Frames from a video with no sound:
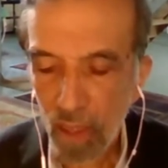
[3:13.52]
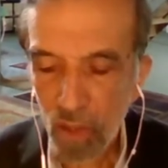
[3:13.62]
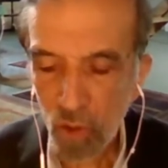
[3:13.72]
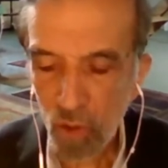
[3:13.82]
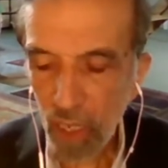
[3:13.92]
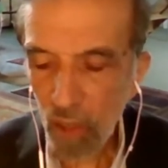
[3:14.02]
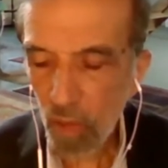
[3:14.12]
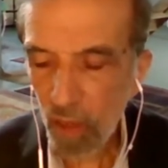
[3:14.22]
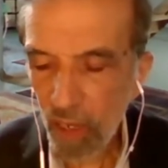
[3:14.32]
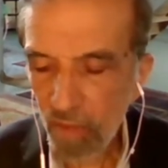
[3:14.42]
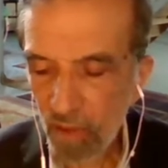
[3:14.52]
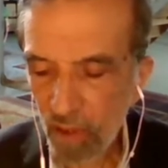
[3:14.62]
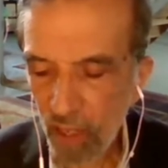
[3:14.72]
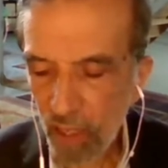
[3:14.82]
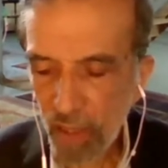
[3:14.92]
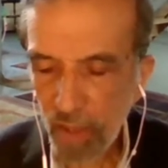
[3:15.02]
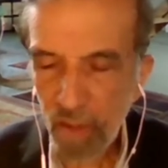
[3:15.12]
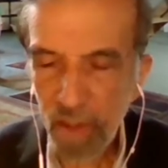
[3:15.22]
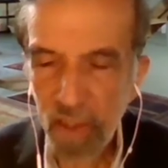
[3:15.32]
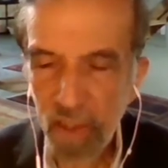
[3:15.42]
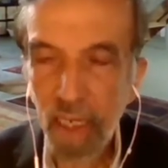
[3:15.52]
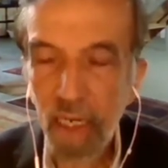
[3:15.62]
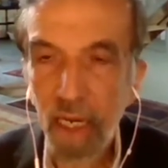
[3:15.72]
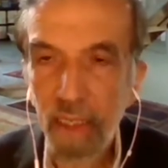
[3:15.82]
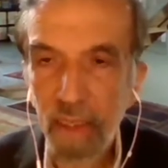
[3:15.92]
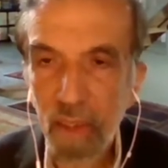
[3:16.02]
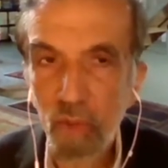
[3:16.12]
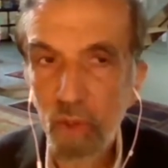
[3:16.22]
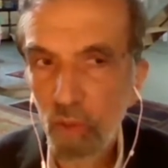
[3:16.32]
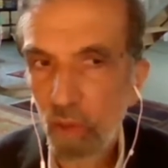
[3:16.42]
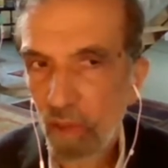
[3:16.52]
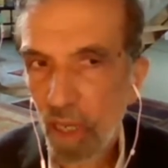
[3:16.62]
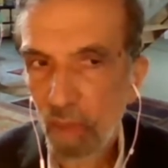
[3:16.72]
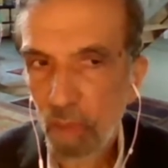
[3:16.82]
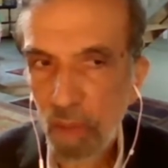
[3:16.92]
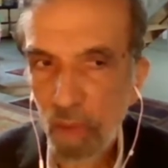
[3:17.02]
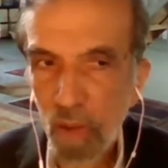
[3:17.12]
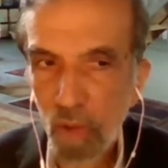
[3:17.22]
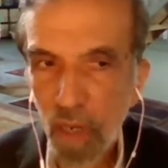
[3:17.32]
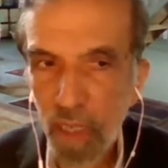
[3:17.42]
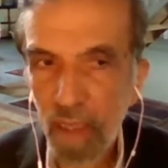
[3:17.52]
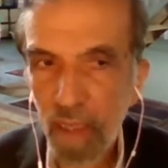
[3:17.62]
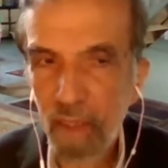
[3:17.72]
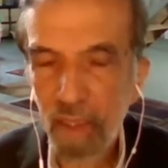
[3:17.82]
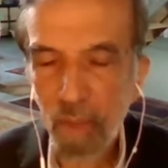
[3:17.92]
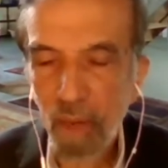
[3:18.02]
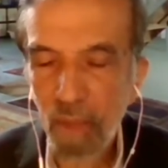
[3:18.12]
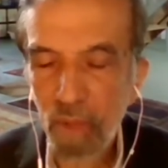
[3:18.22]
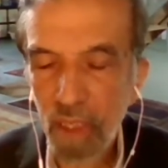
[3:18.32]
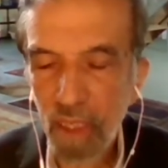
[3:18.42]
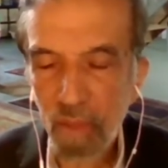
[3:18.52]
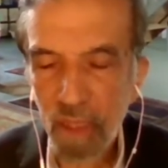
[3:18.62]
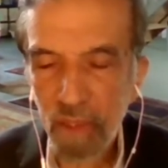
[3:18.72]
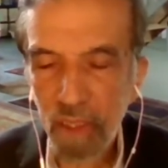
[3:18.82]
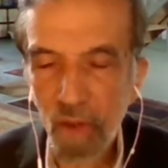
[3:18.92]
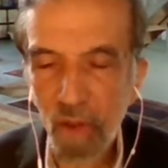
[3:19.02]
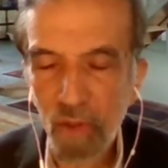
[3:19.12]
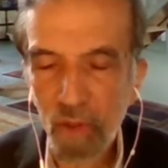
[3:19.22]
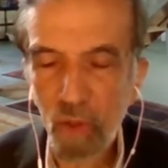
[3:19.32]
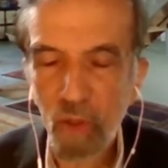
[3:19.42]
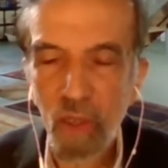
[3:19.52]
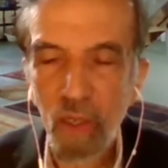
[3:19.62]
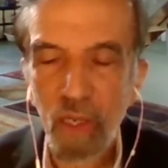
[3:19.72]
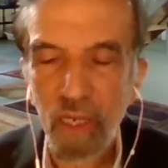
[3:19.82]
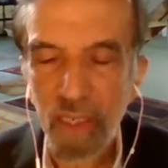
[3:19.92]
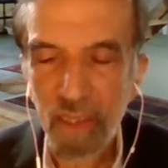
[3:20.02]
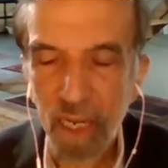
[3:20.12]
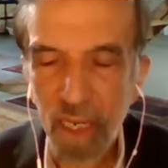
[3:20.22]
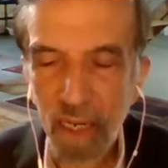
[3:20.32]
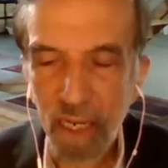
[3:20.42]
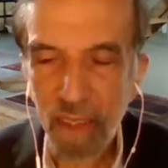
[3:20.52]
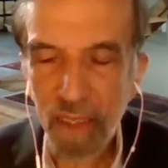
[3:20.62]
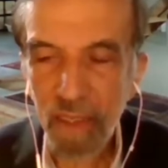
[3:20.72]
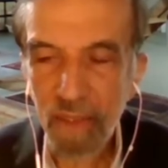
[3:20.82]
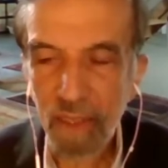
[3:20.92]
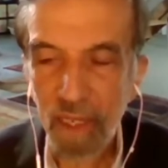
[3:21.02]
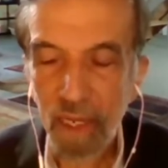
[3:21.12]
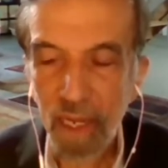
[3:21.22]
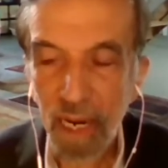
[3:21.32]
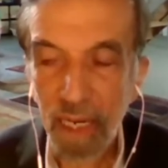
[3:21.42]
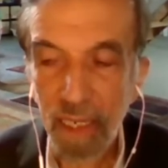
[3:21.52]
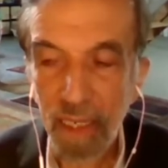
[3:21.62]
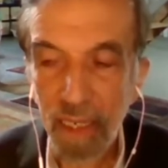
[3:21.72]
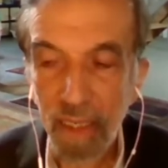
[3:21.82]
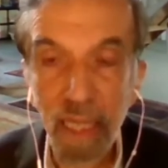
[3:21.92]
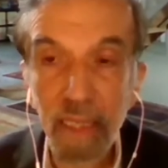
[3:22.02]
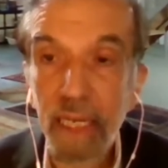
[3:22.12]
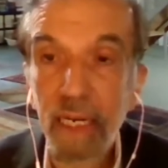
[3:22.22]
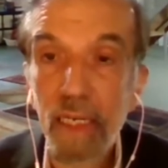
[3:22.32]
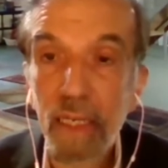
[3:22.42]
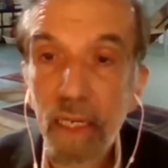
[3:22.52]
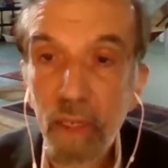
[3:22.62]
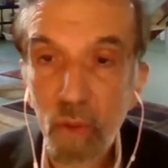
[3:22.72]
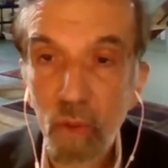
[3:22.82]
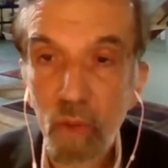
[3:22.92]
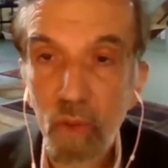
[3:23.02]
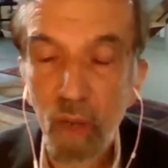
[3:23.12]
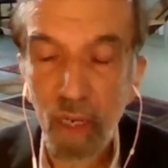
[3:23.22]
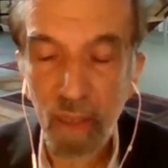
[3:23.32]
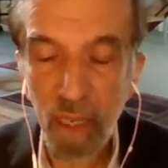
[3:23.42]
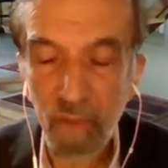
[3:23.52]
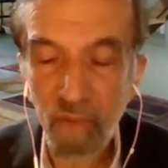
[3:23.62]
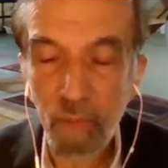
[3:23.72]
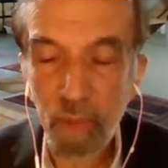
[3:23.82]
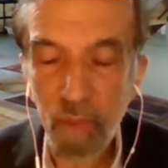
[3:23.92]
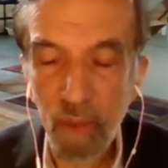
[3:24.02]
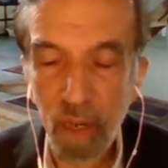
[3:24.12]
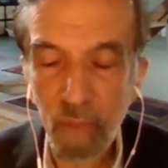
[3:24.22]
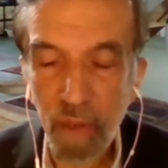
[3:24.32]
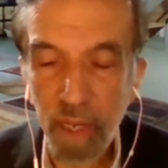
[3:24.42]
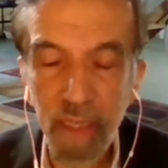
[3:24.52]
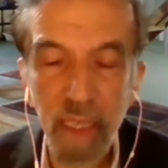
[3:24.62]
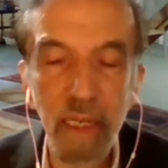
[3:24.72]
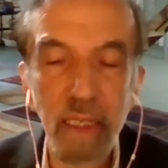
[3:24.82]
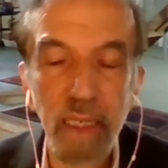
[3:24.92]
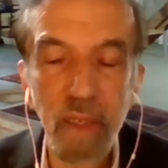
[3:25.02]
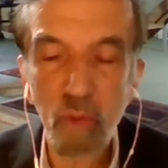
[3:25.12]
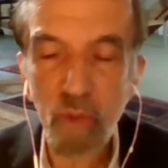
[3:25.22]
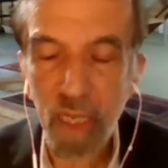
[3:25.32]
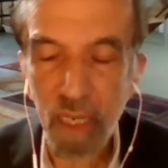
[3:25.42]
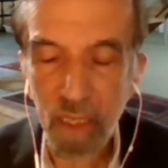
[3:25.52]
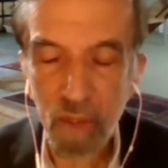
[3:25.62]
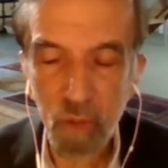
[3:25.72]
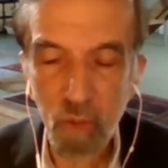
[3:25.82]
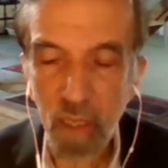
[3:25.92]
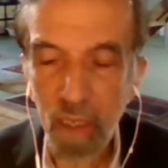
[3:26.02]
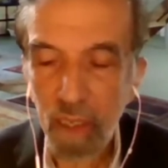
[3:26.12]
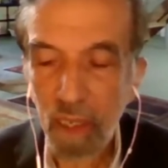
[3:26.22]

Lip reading: So now after I recite like this, which people do like that, imams in the masjid also recite like this, and then they continue. And when people are praying, they continue with another surah.